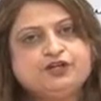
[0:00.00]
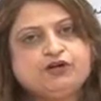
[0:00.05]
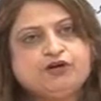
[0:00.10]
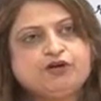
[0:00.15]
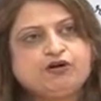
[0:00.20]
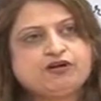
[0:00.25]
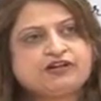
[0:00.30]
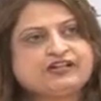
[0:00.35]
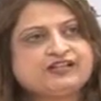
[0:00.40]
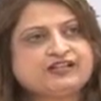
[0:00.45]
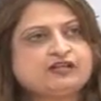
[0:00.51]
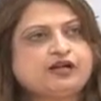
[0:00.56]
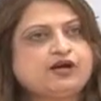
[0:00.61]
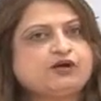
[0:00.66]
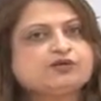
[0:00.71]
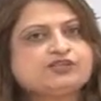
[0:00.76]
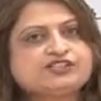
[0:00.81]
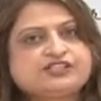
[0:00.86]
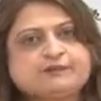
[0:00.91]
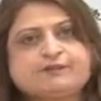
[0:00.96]
or an
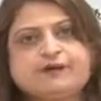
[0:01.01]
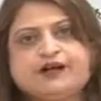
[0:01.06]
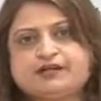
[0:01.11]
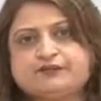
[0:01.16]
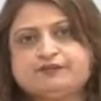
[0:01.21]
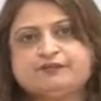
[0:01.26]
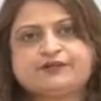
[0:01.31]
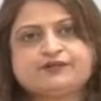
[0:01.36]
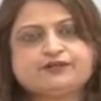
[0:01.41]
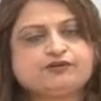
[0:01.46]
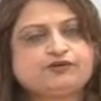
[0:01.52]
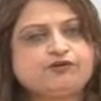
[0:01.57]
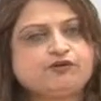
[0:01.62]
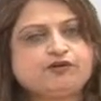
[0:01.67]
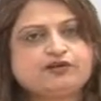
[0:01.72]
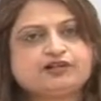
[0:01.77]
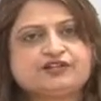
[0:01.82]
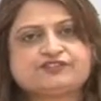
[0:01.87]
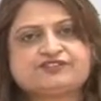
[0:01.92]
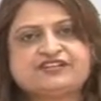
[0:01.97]
accounts department
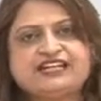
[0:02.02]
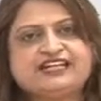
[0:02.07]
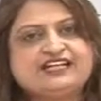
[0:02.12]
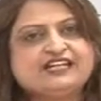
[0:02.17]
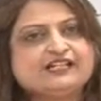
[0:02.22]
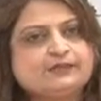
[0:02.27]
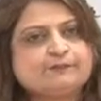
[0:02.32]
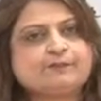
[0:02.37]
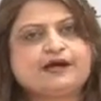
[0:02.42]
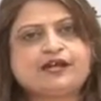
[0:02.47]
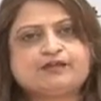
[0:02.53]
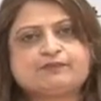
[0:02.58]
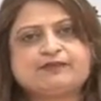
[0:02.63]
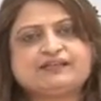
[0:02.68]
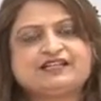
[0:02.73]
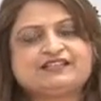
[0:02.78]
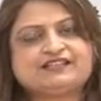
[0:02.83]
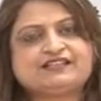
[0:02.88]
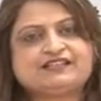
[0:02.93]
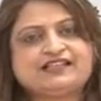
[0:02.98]
or a training
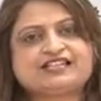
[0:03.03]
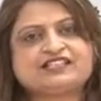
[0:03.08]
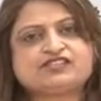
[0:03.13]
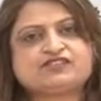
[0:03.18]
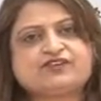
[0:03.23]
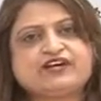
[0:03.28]
department in the next